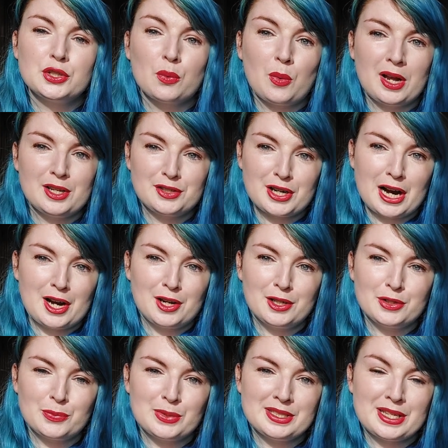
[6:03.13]
So while
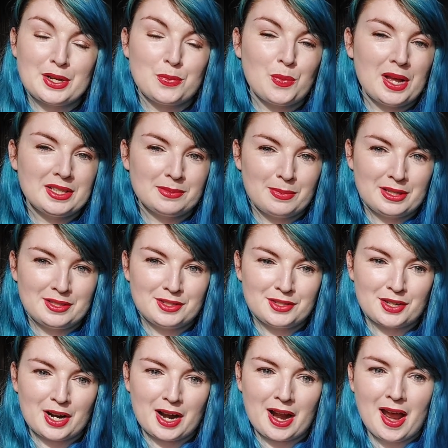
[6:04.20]
Charles was in
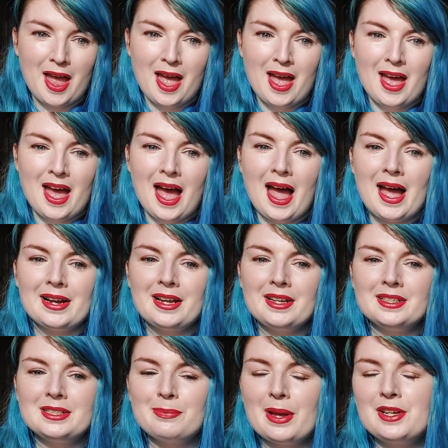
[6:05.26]
Westminster,
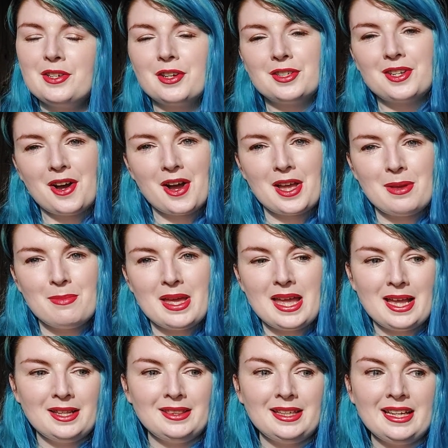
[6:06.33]
Anna spent her time
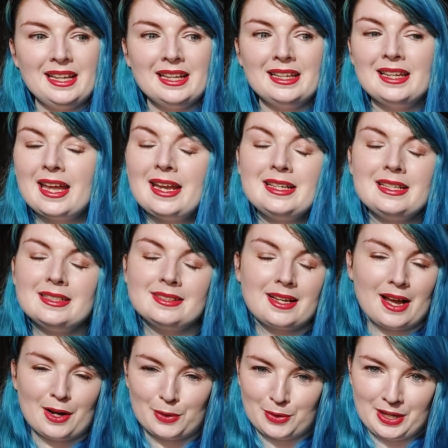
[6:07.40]
in the Ladies'
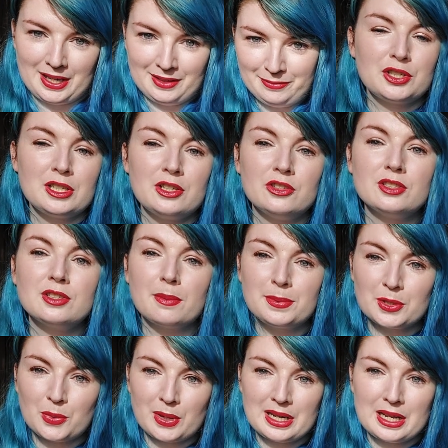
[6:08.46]
Gallery. She
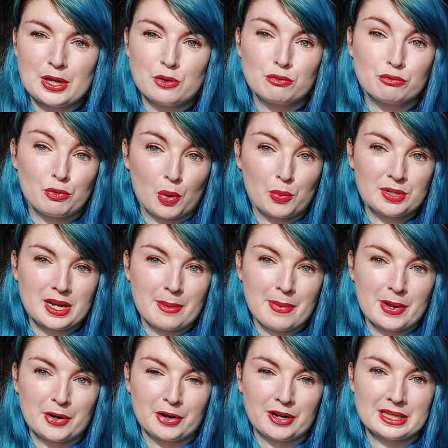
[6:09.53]
subsequently wrote
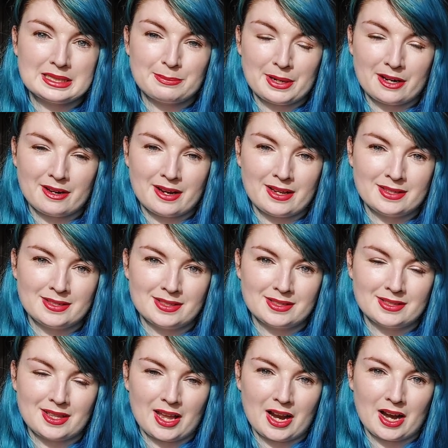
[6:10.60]
about her
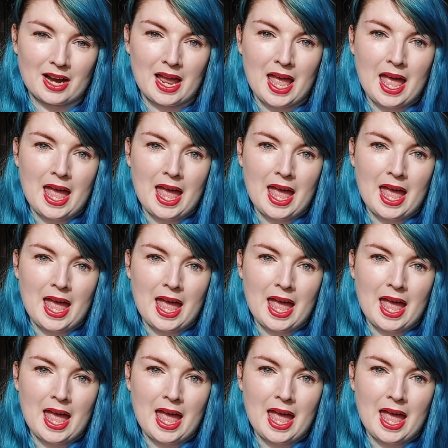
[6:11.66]
experiences there